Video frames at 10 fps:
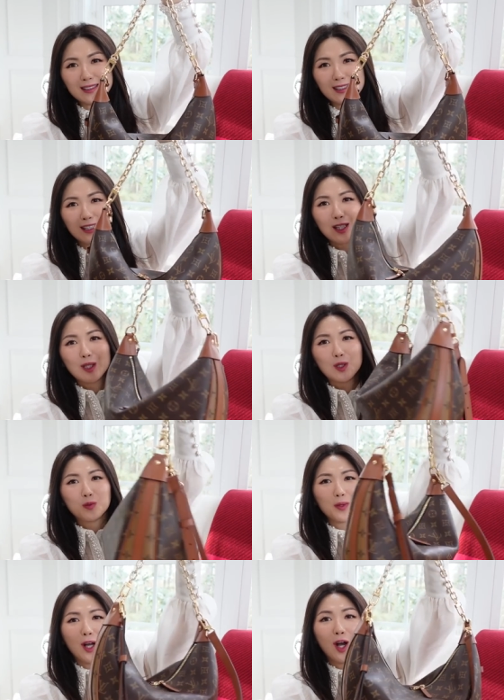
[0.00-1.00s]
the
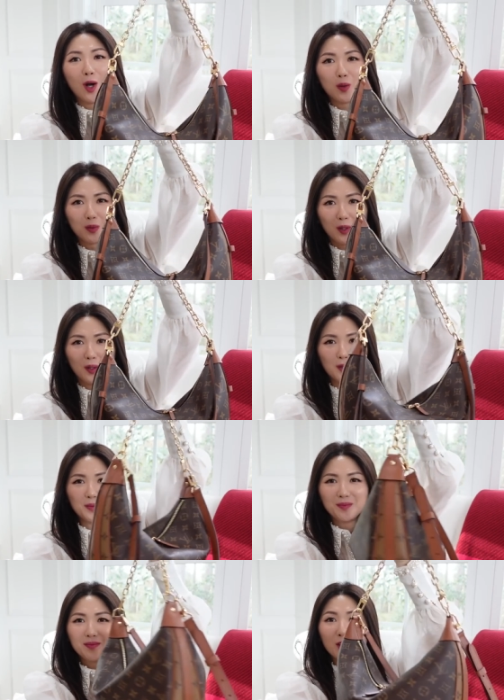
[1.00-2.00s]
Loop
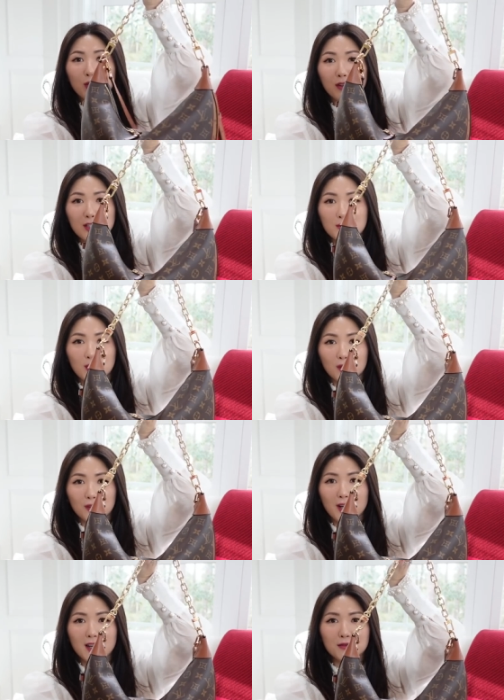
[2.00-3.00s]
Hobo reverse
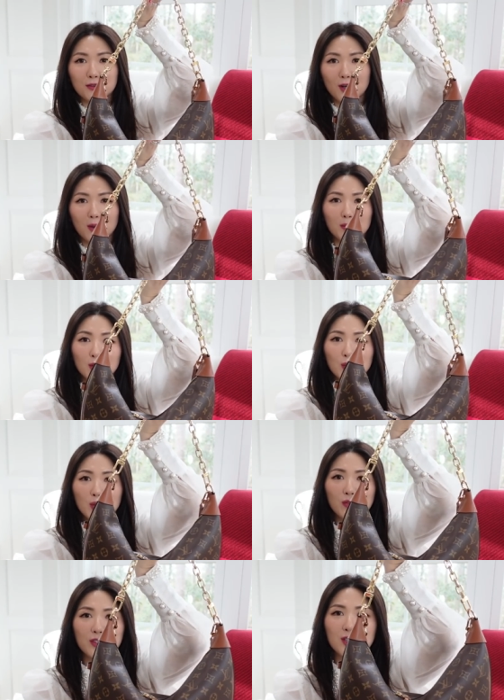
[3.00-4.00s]
monogram from
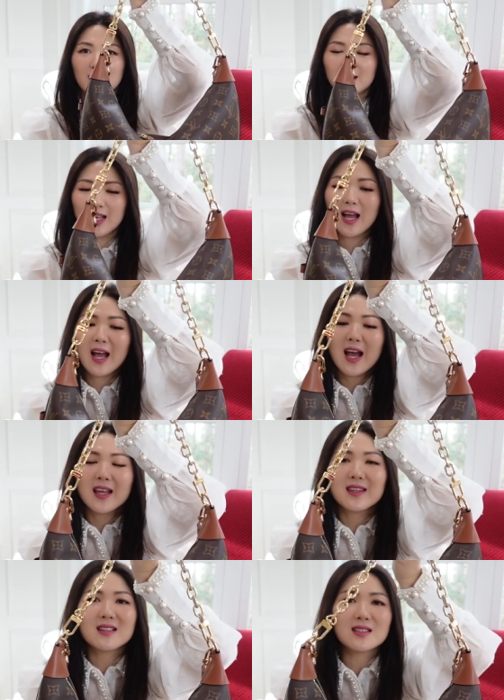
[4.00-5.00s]
Louis Vuitton.
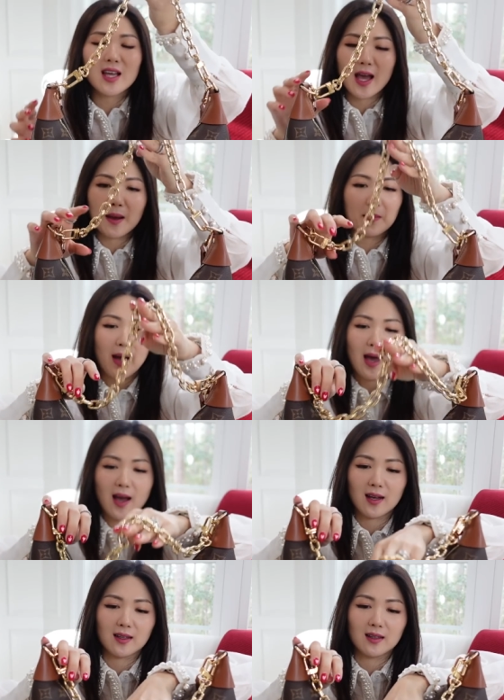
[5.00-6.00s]
This
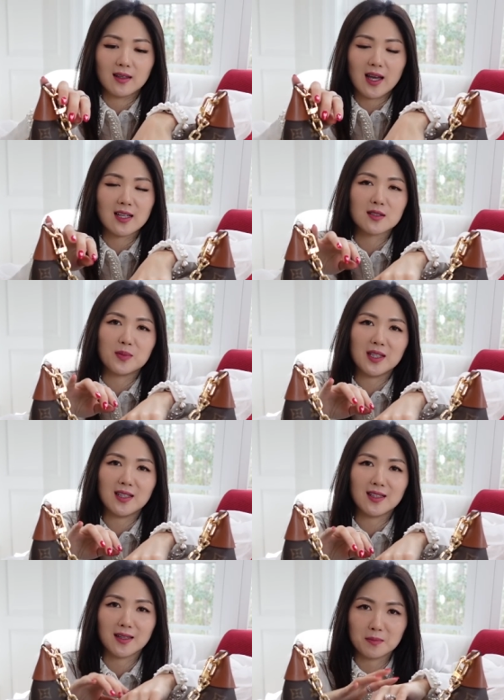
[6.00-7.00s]
handbag has
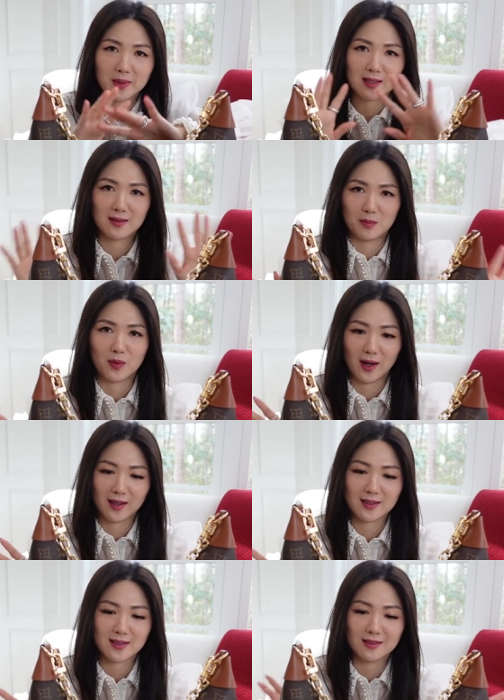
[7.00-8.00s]
been a big
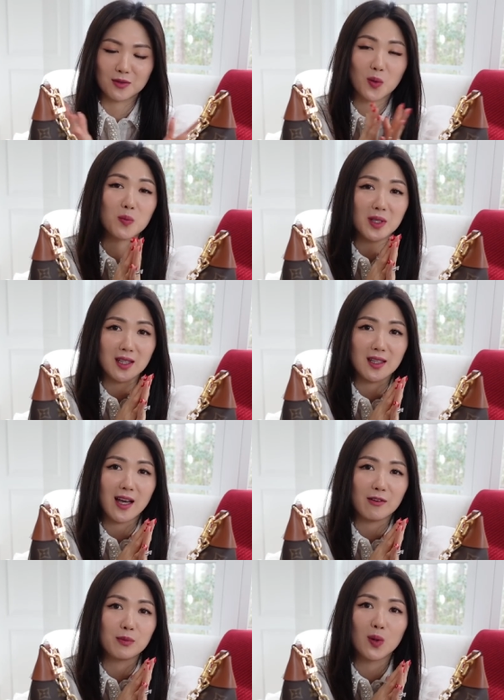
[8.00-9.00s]
surprise for me.
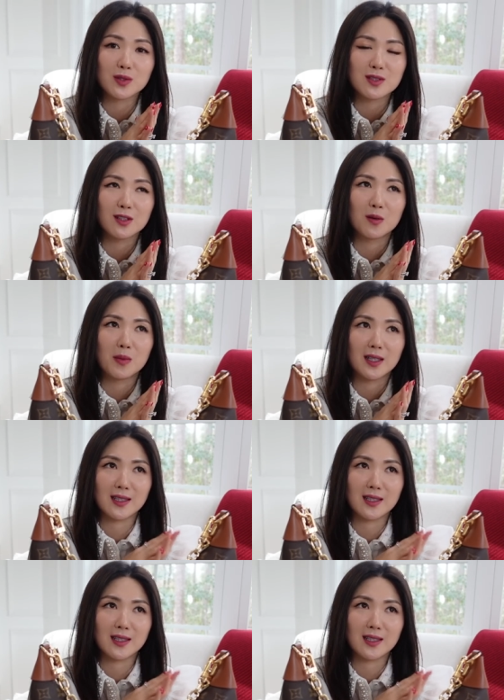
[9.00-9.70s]
I've posted on my